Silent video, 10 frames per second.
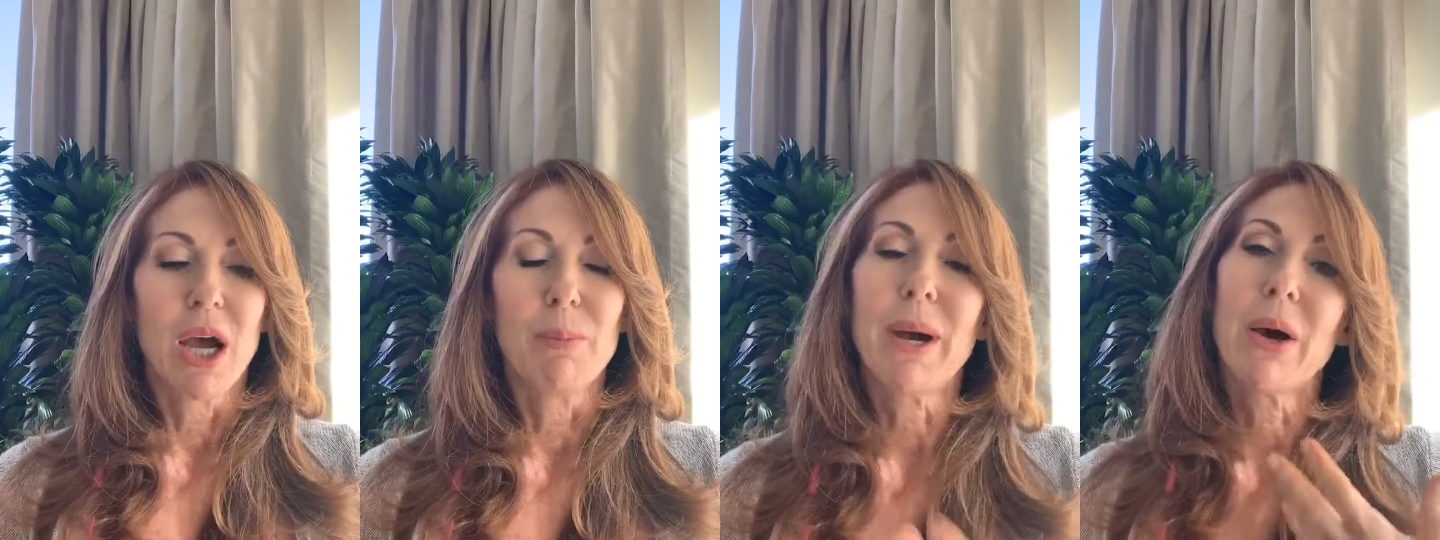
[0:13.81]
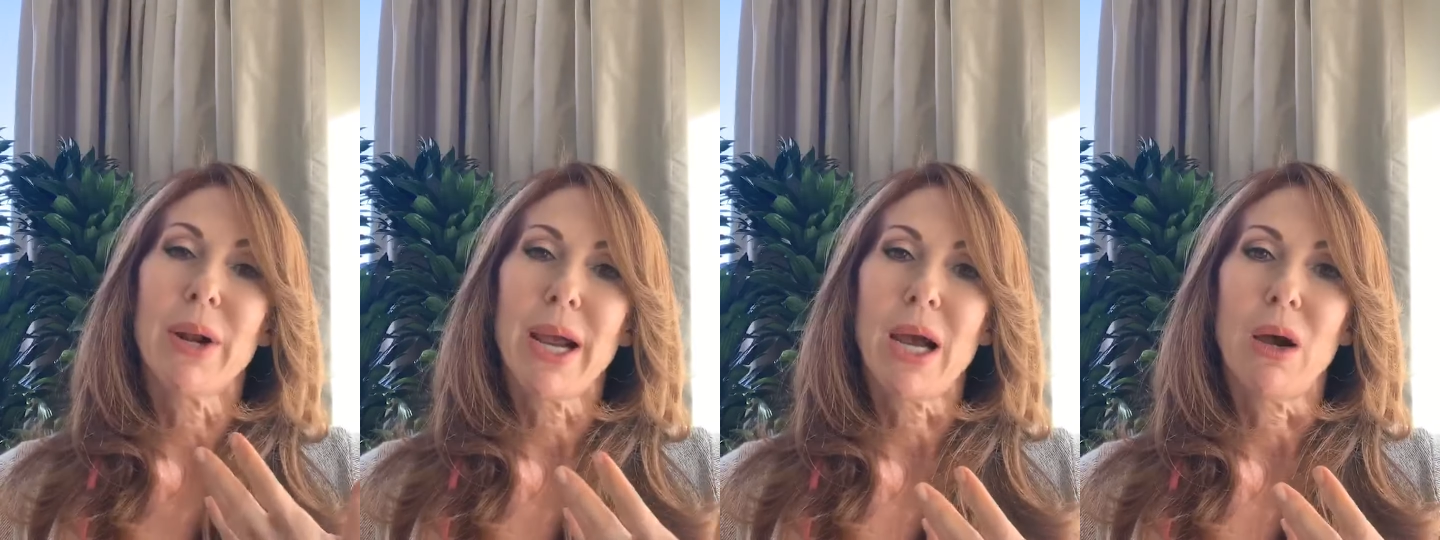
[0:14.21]

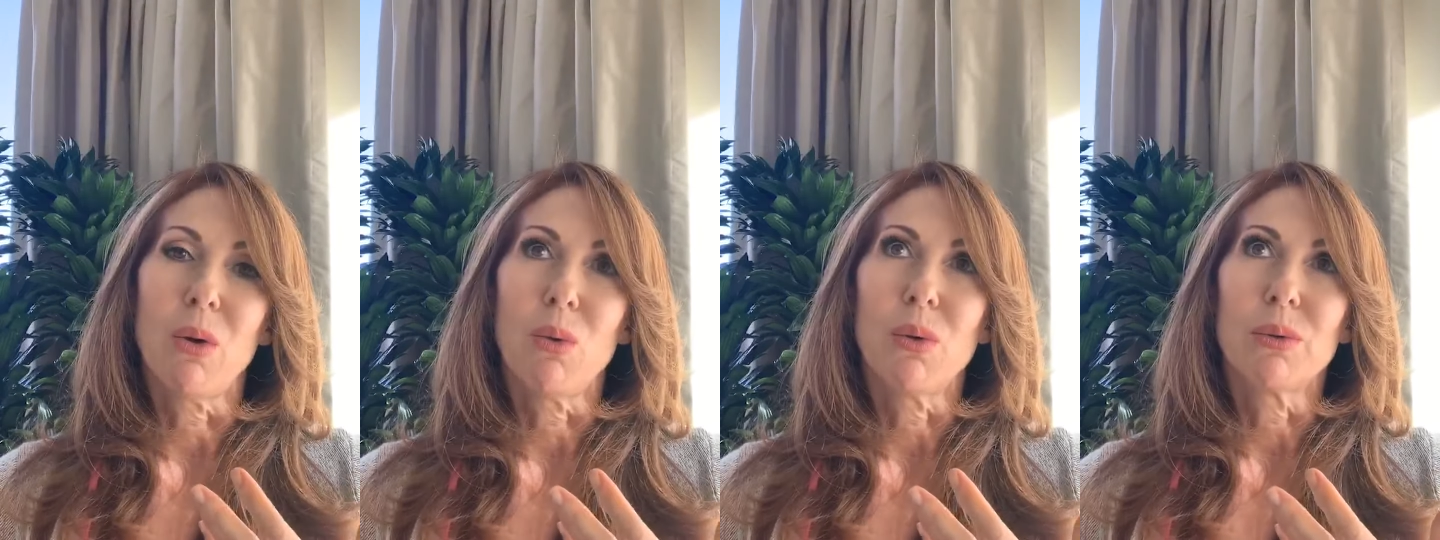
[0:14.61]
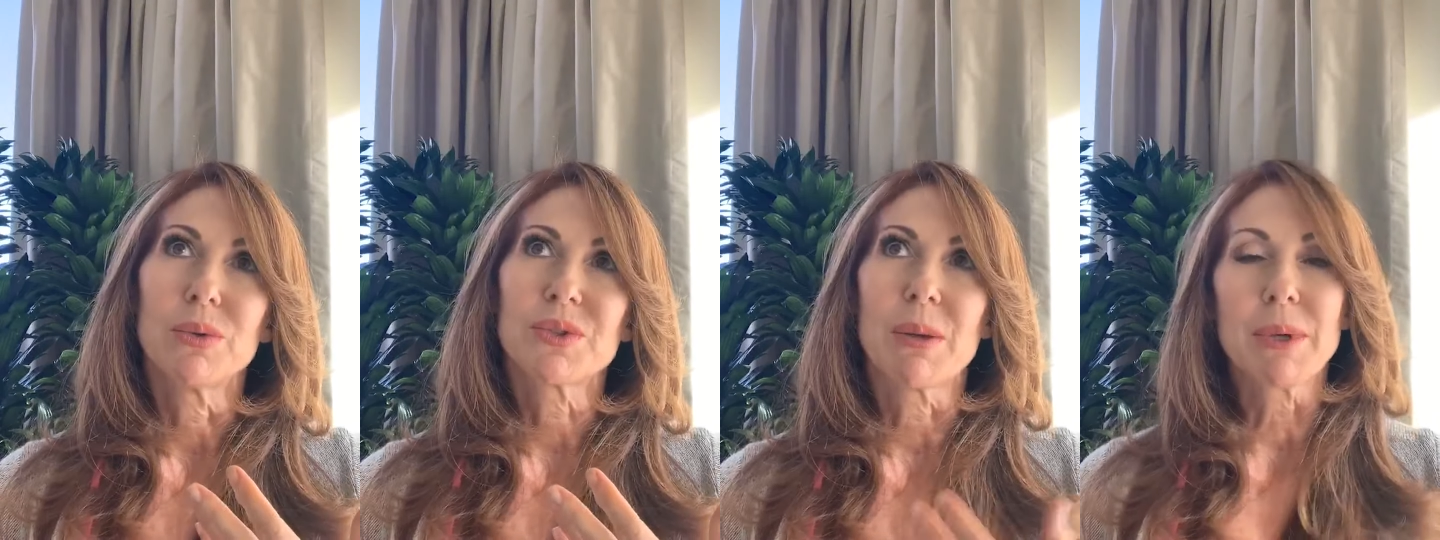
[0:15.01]
about how
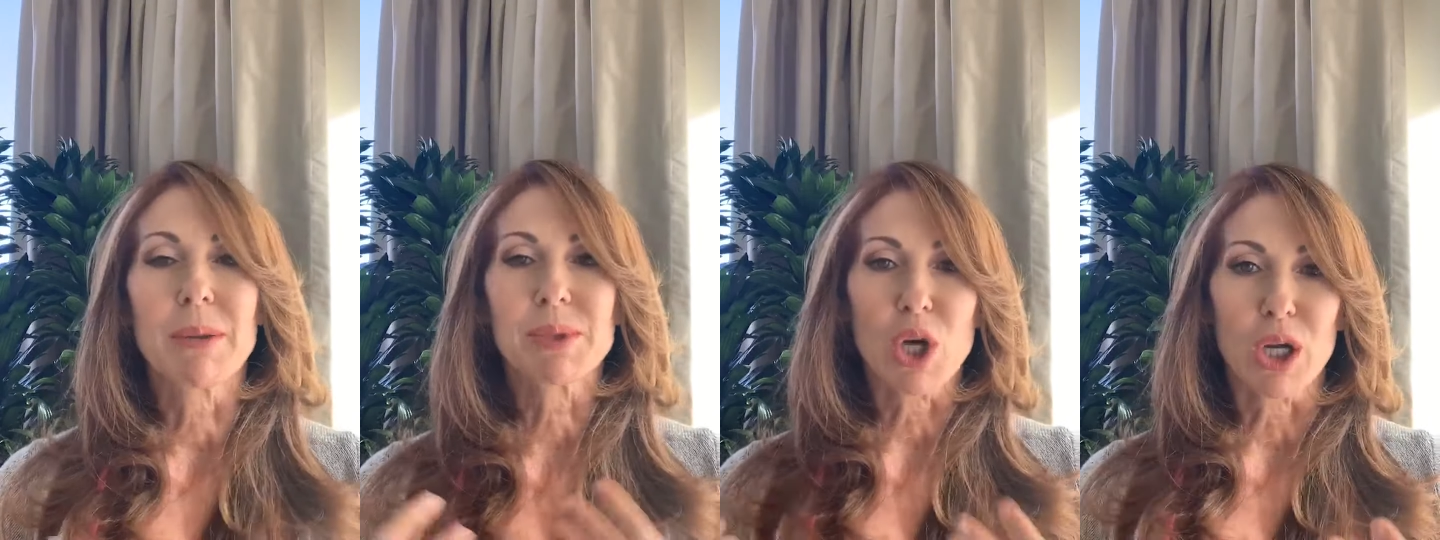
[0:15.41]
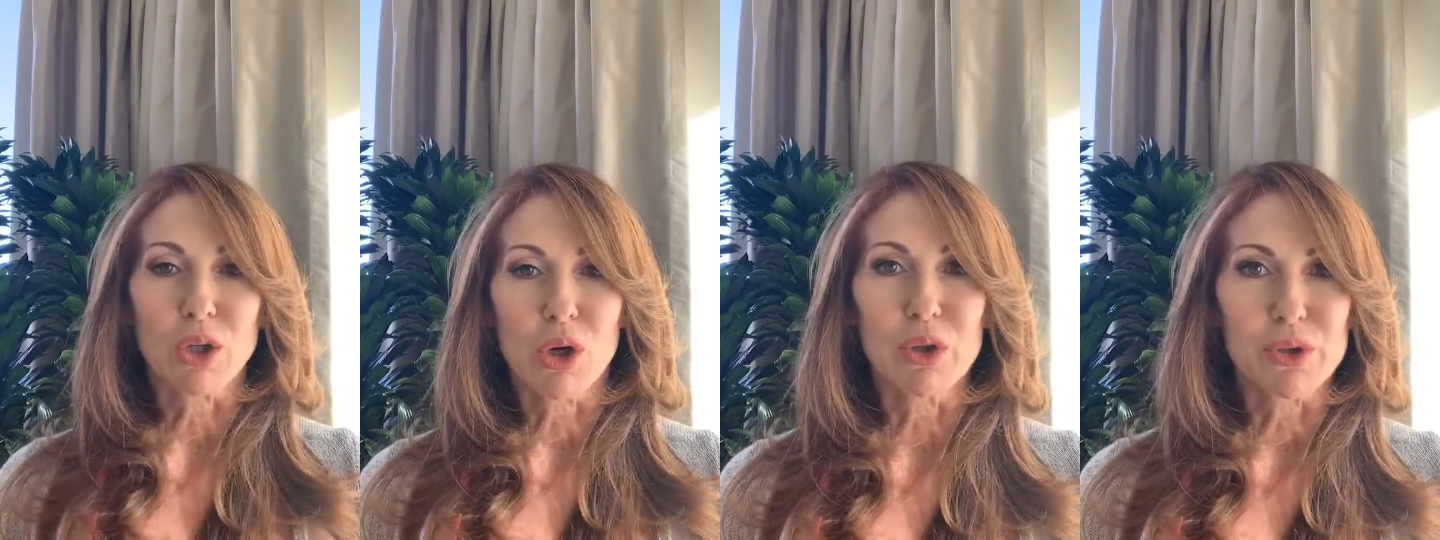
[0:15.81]
sometimes
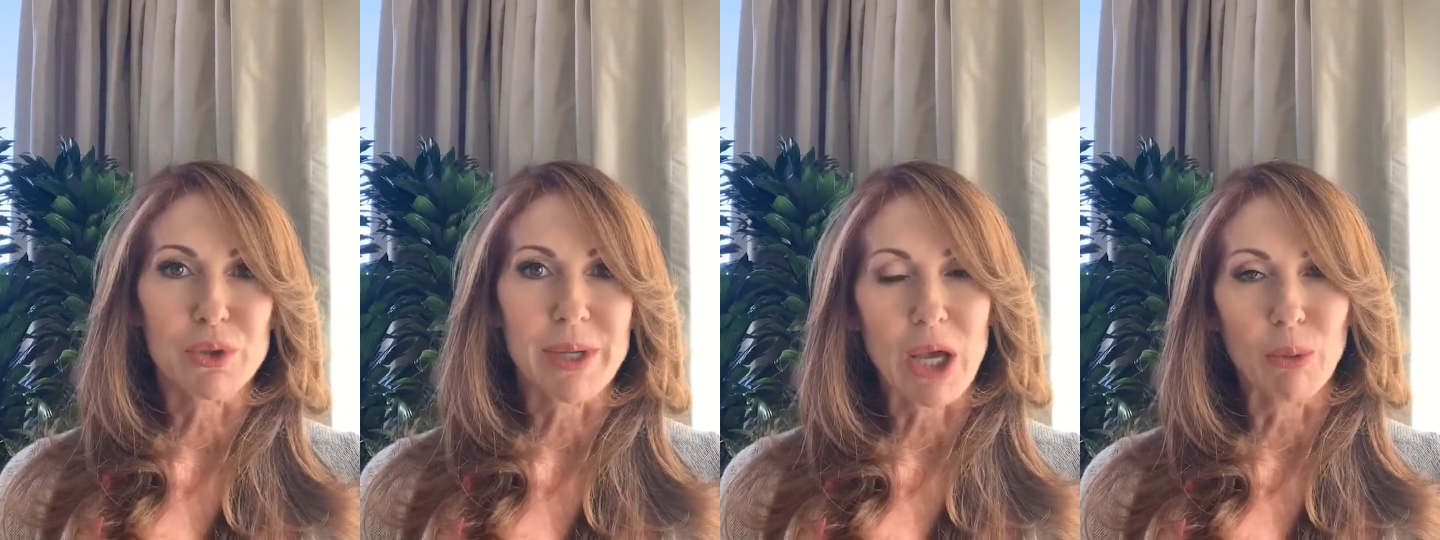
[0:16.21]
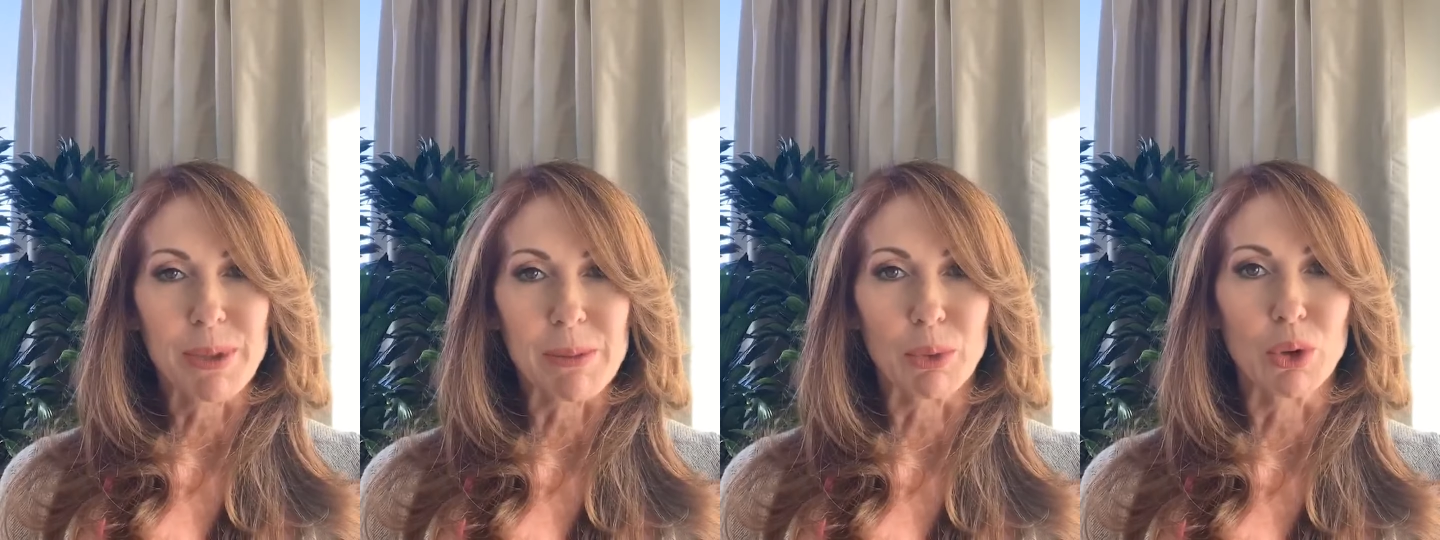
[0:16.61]
God calls you to
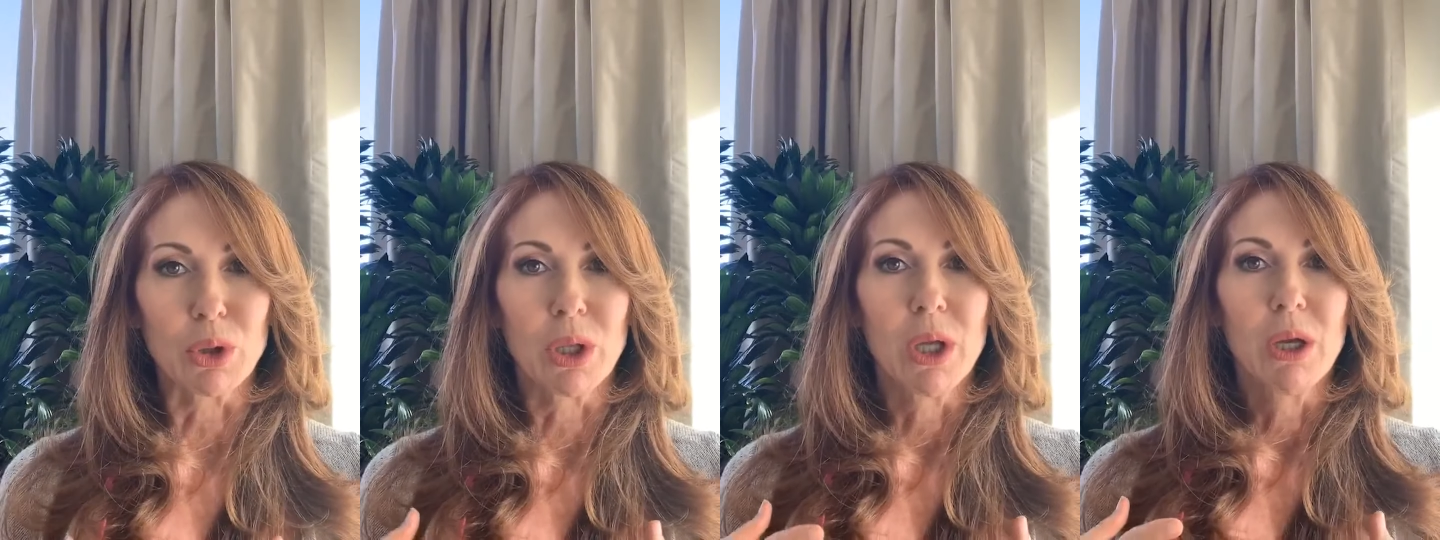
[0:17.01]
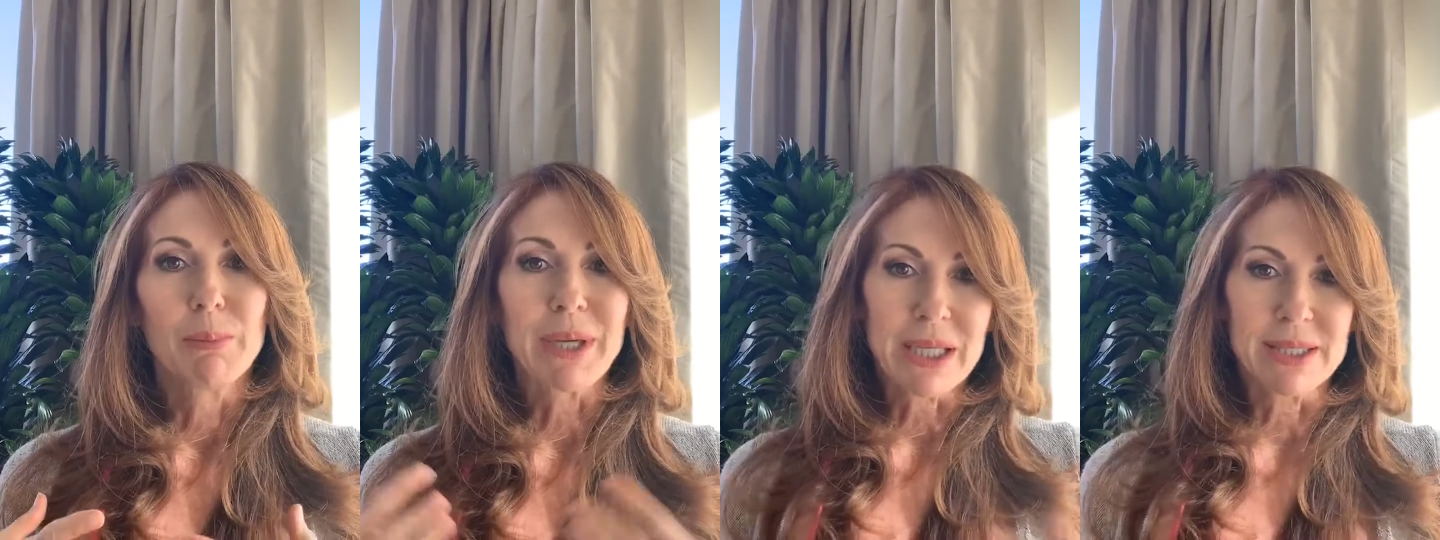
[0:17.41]
help people
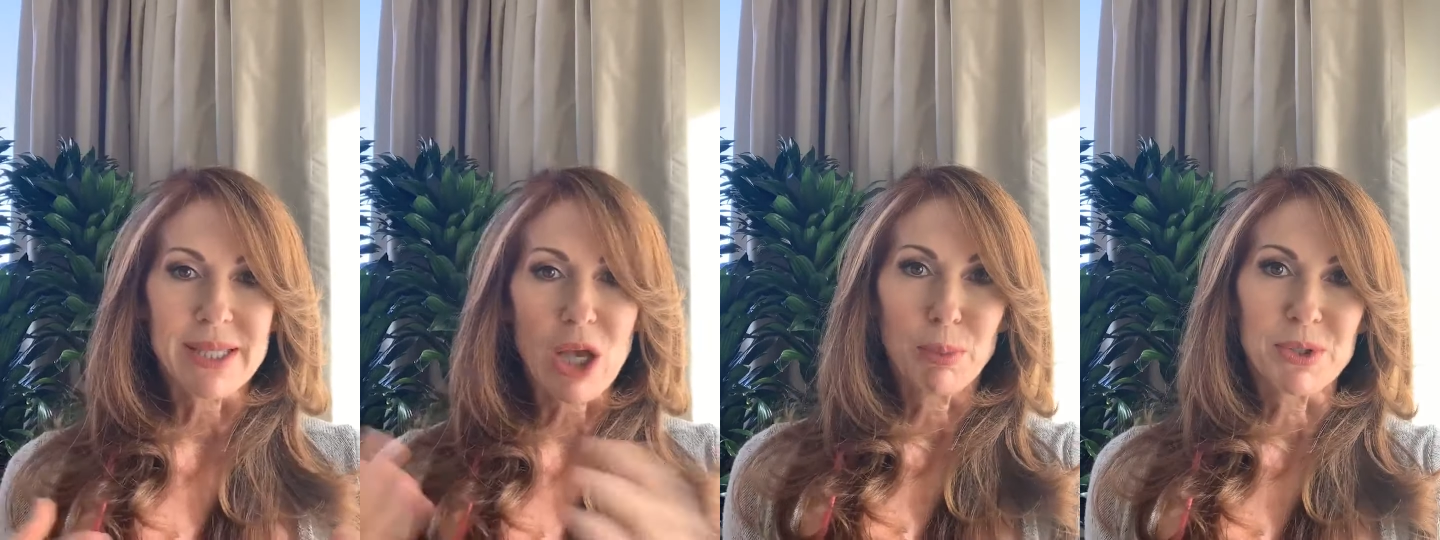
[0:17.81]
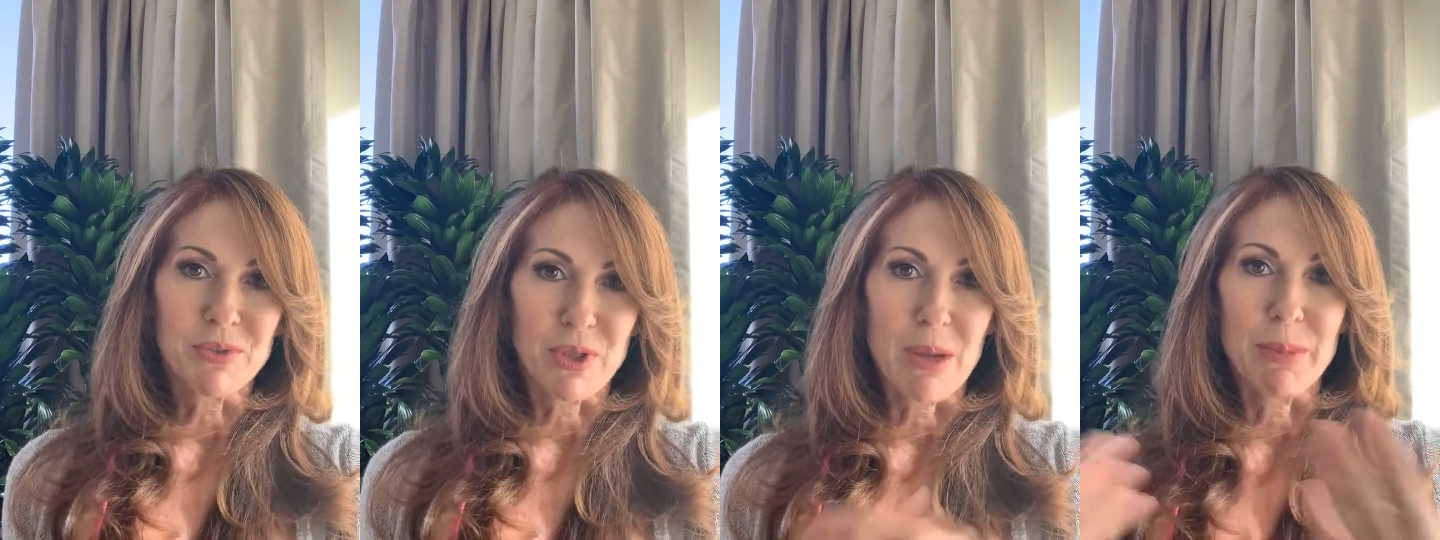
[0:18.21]
because the help
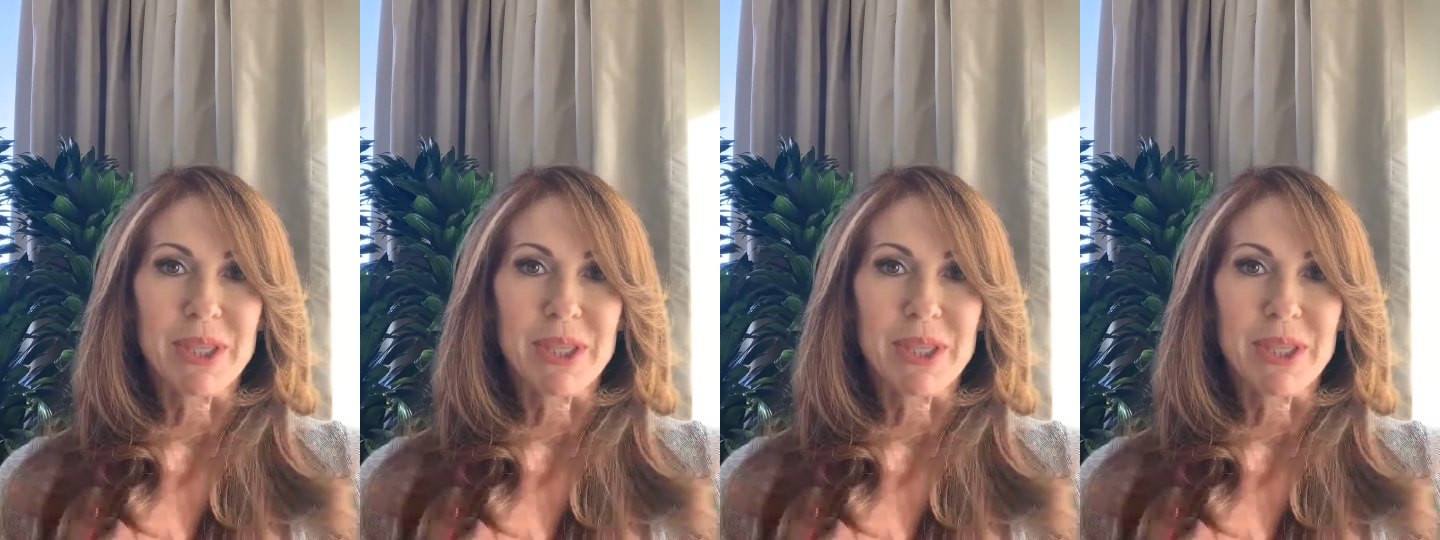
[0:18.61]
is for them,